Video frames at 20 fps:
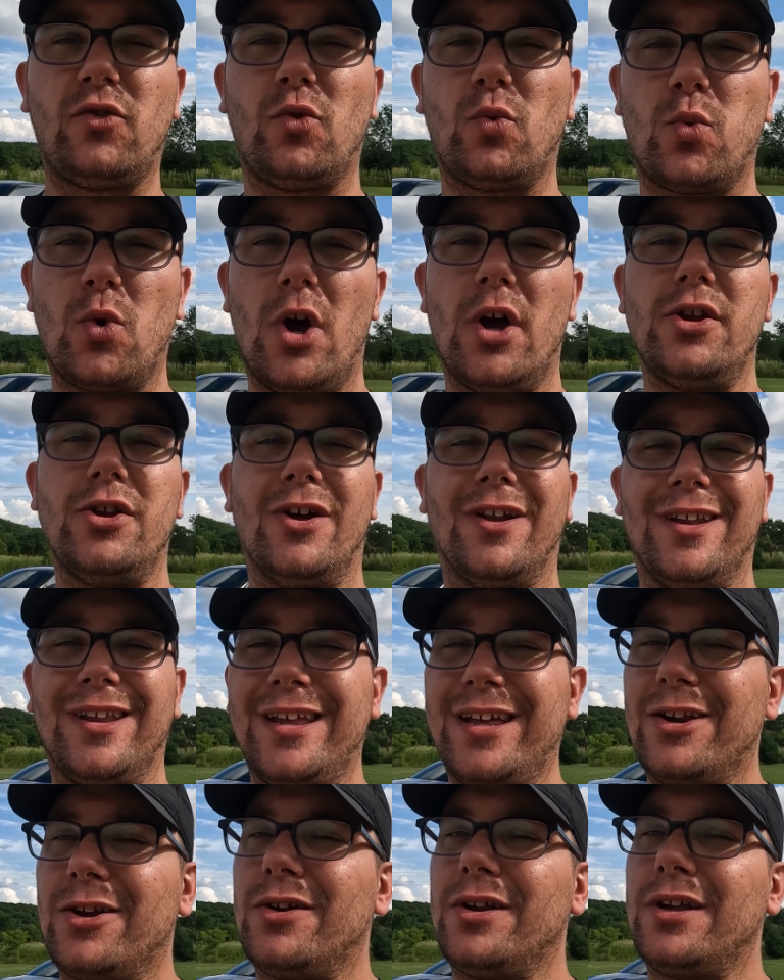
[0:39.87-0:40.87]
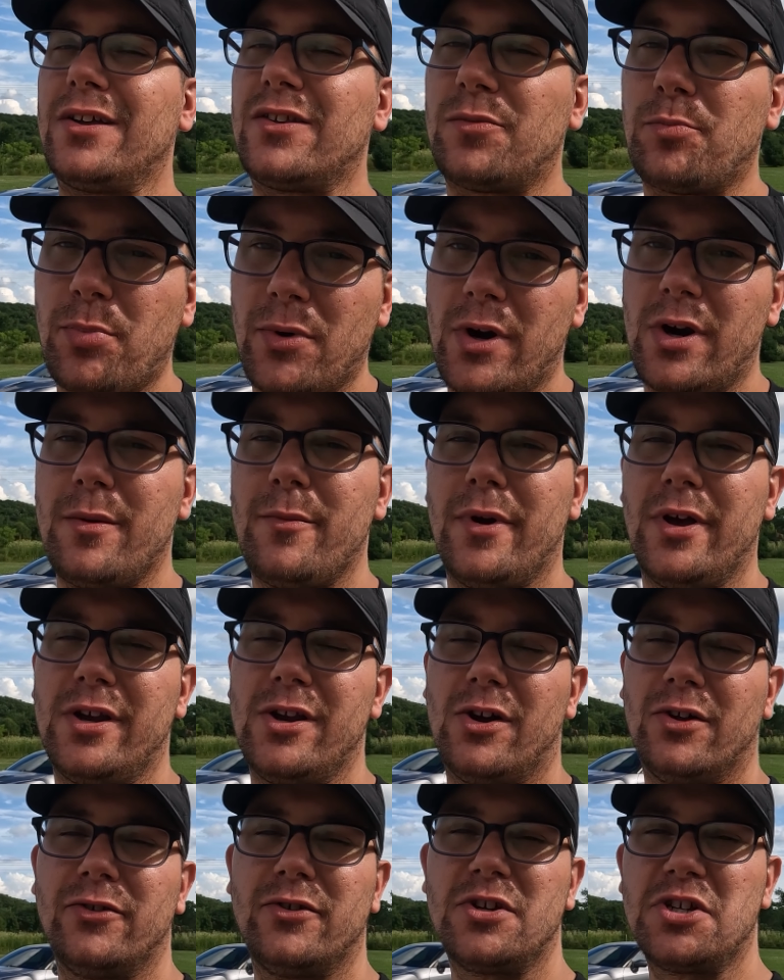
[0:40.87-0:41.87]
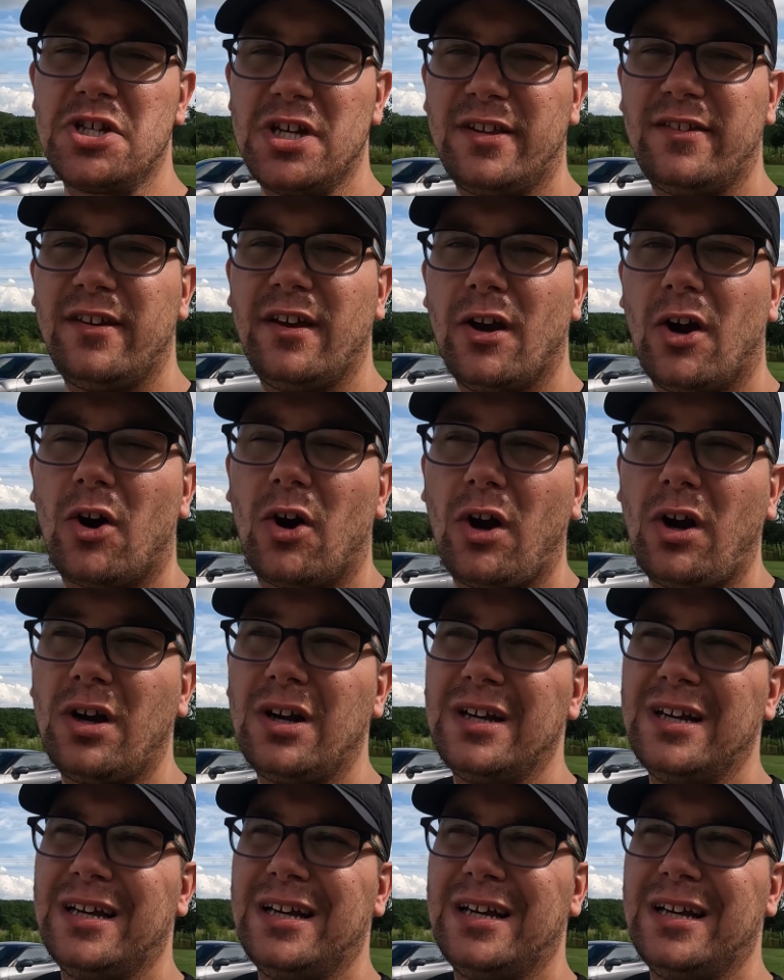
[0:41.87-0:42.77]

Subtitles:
to run a little experiment on the GTR